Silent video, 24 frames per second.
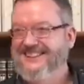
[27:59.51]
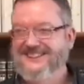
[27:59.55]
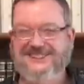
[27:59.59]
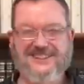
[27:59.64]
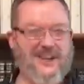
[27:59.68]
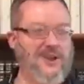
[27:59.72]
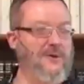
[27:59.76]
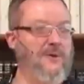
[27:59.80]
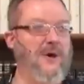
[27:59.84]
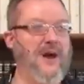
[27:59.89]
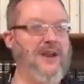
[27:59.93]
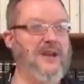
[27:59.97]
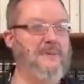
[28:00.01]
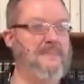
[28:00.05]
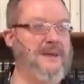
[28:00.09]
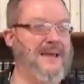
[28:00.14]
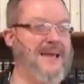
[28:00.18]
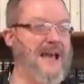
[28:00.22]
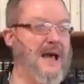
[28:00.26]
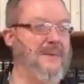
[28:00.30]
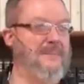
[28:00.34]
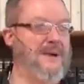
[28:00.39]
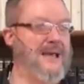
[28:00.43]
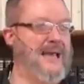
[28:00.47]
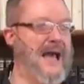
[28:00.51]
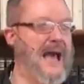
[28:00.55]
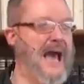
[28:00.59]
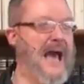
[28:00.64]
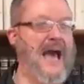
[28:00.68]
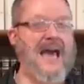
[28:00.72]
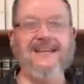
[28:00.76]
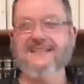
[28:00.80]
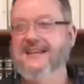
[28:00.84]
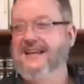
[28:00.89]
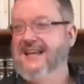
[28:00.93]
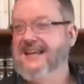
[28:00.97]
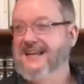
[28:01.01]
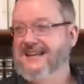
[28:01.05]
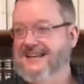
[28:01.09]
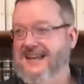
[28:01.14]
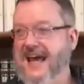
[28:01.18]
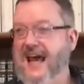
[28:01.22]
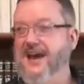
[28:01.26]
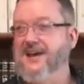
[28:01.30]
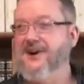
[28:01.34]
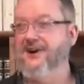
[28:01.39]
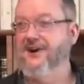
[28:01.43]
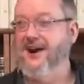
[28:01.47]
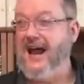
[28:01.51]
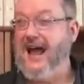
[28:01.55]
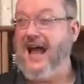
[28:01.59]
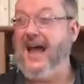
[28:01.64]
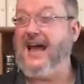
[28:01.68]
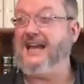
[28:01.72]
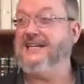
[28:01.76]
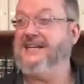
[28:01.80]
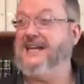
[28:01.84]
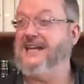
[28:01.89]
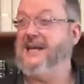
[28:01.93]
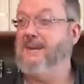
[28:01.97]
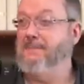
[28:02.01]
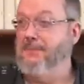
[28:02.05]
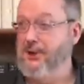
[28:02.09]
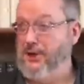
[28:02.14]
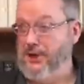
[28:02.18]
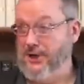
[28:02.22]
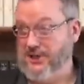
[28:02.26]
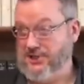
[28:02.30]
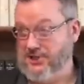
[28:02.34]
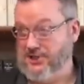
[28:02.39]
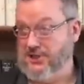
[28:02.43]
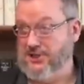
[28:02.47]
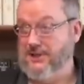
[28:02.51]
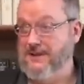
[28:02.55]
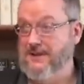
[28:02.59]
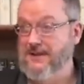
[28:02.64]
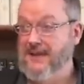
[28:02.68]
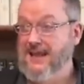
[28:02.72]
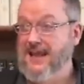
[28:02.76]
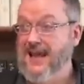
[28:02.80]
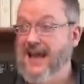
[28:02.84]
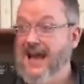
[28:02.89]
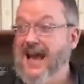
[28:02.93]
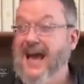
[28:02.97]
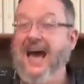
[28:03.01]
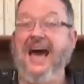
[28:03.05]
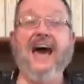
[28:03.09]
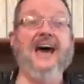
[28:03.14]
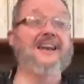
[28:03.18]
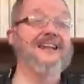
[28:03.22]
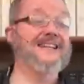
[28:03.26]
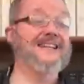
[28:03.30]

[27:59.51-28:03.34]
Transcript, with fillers: So you wanted to become a God? Now you're hiding in a bush. How